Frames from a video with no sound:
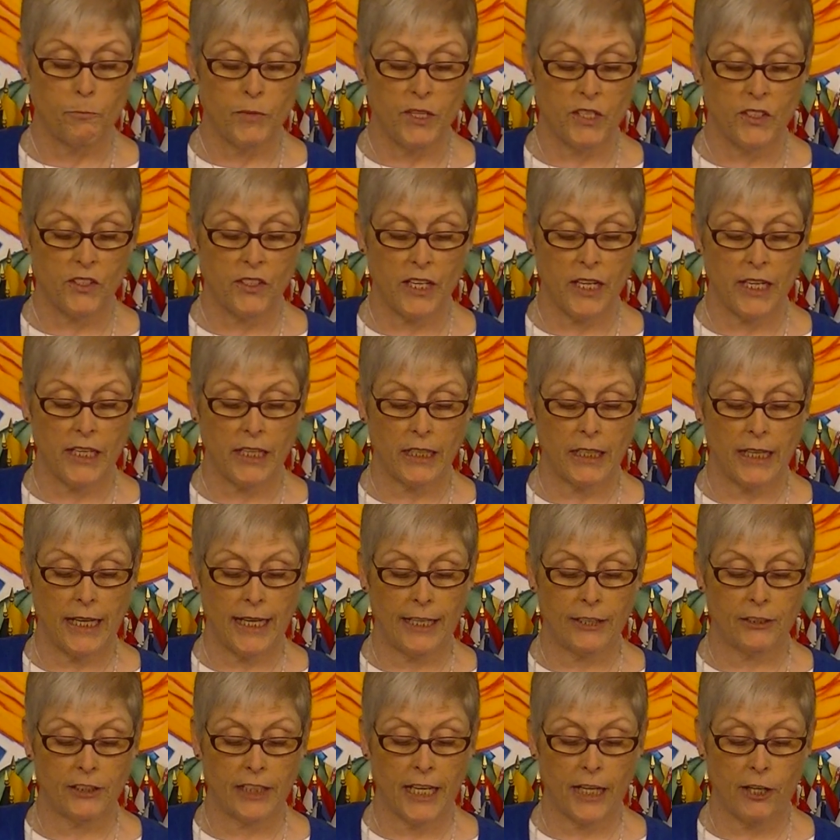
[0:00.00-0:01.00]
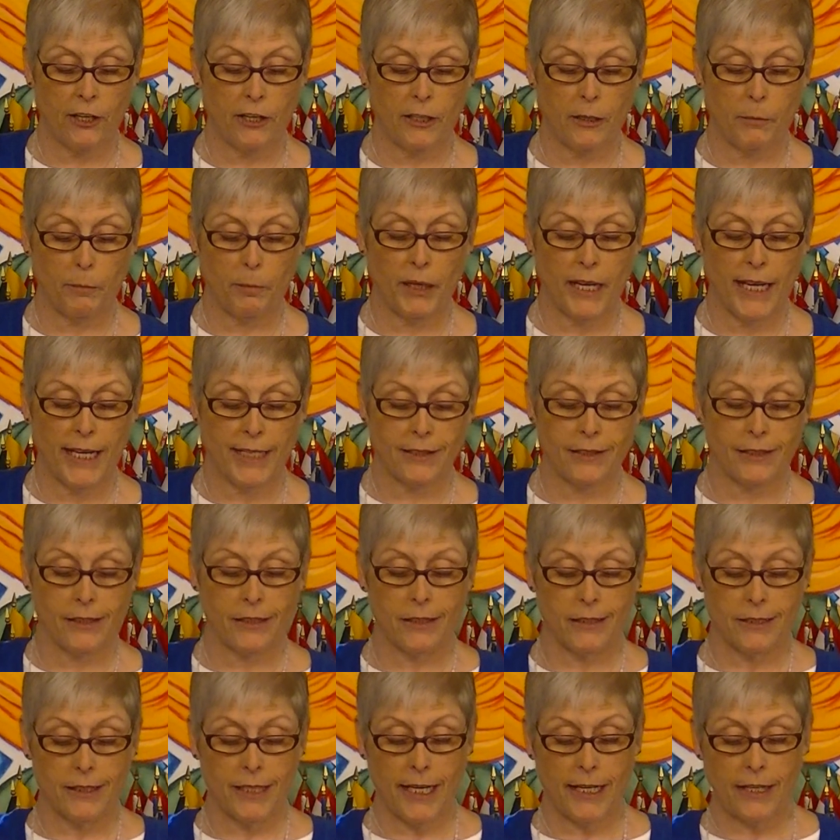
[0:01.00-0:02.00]
Miss St. Cloud carried a
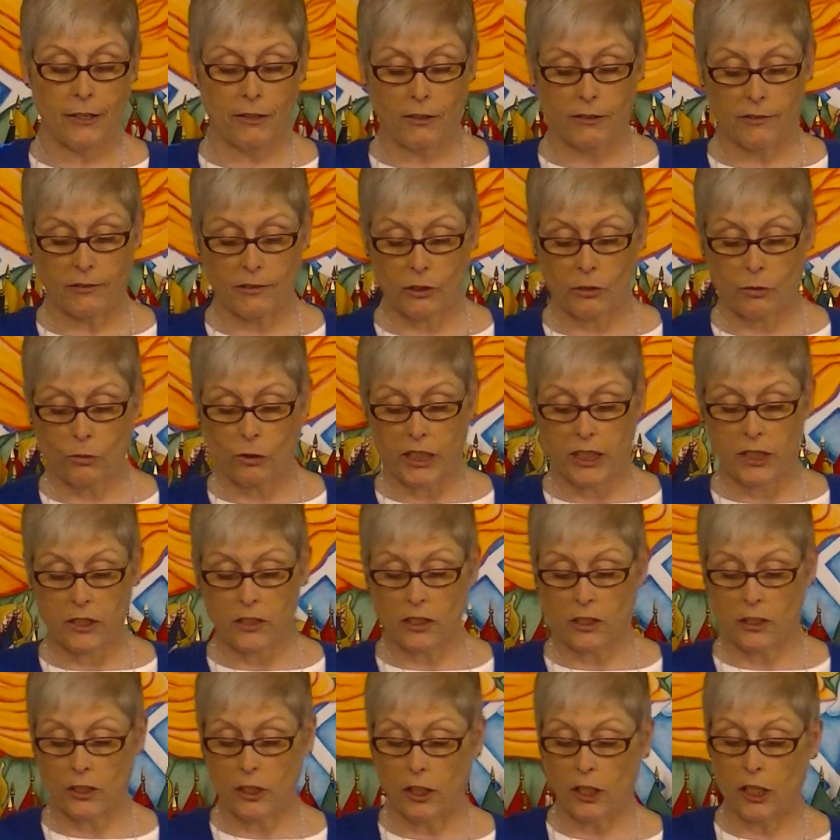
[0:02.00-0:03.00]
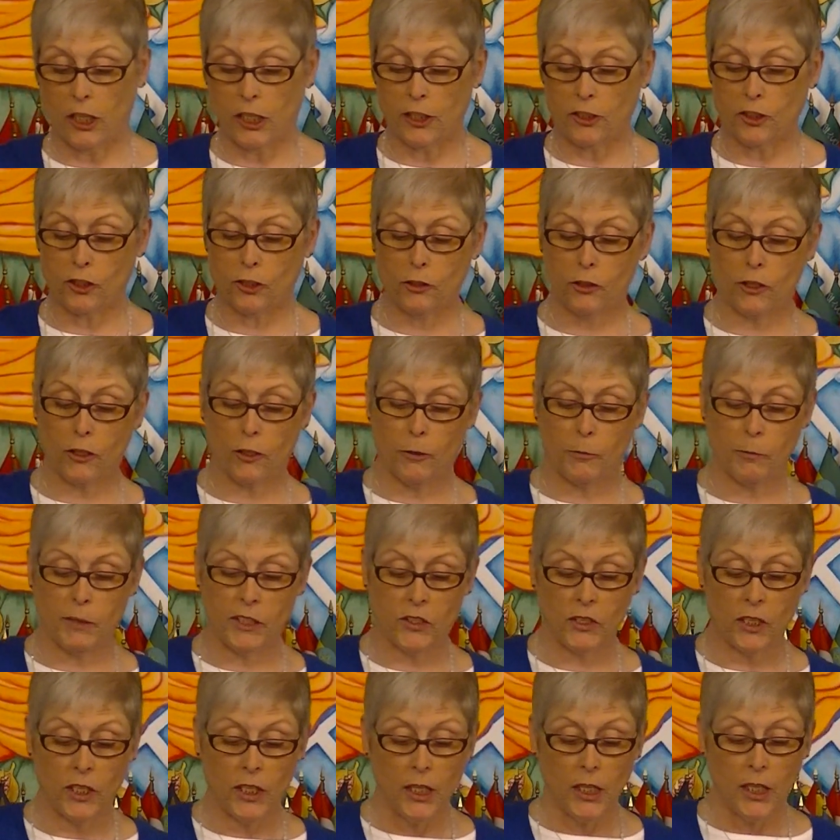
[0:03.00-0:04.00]
plastic container of sweets and a large
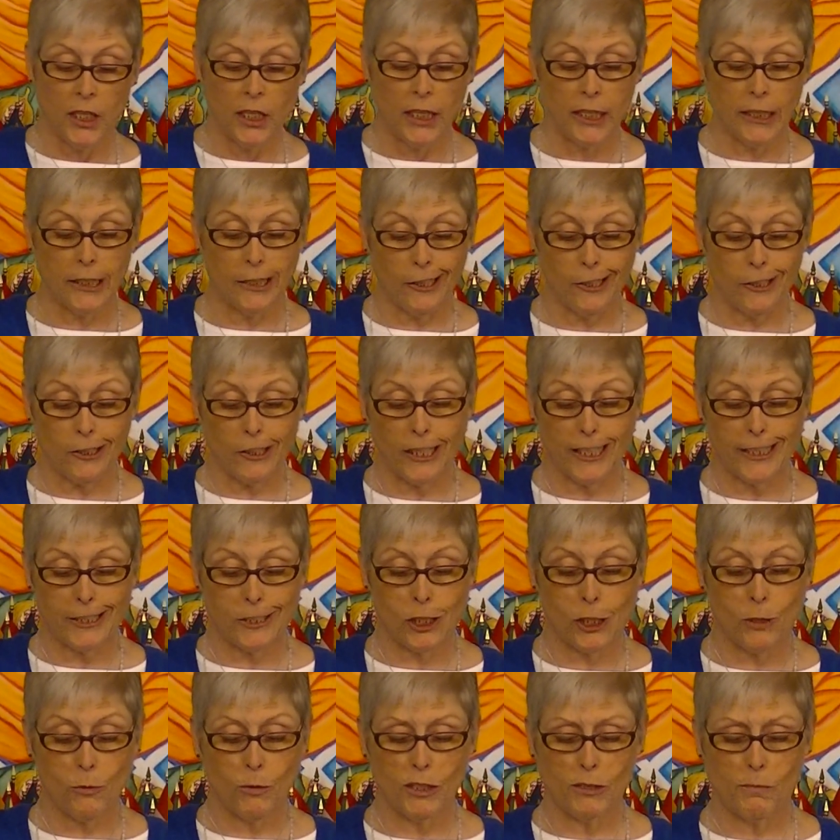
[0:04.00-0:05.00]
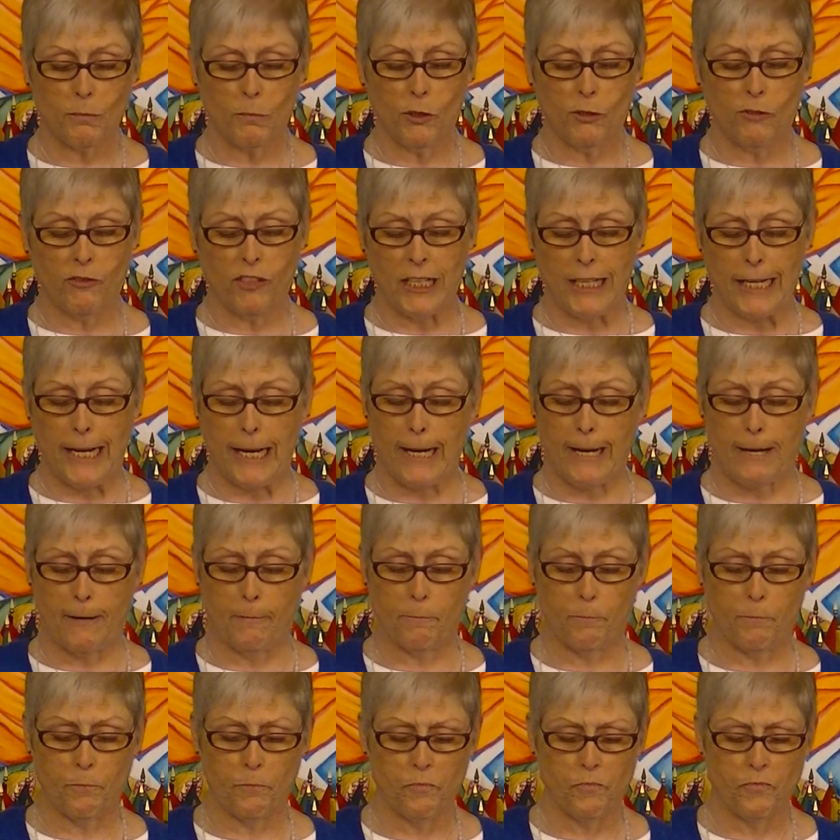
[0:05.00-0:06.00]
thermos. It looked like she was moving
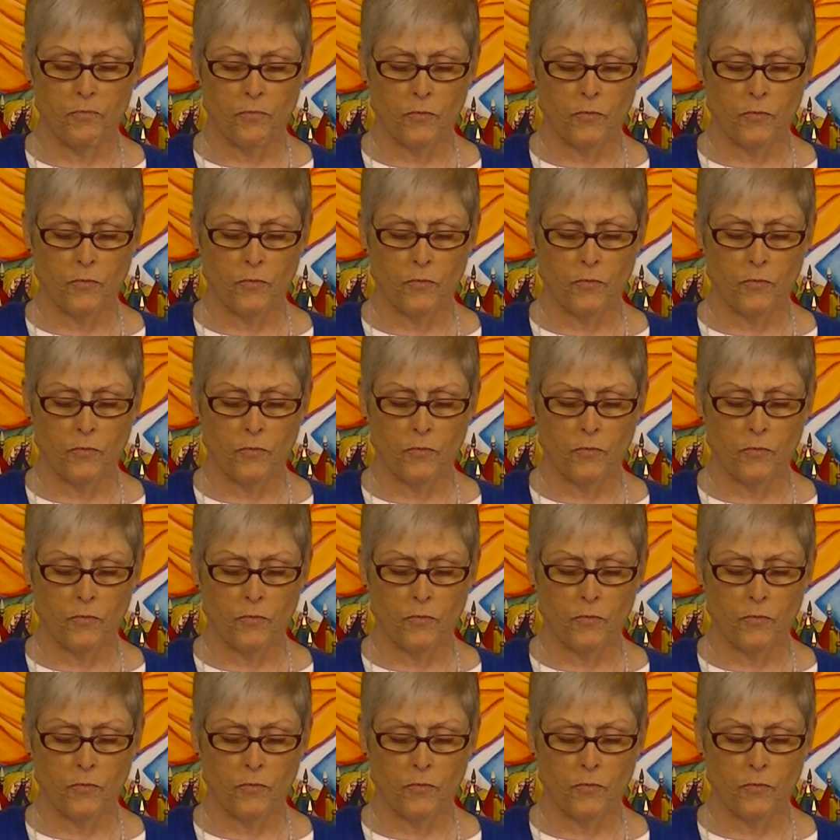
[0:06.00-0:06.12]
in.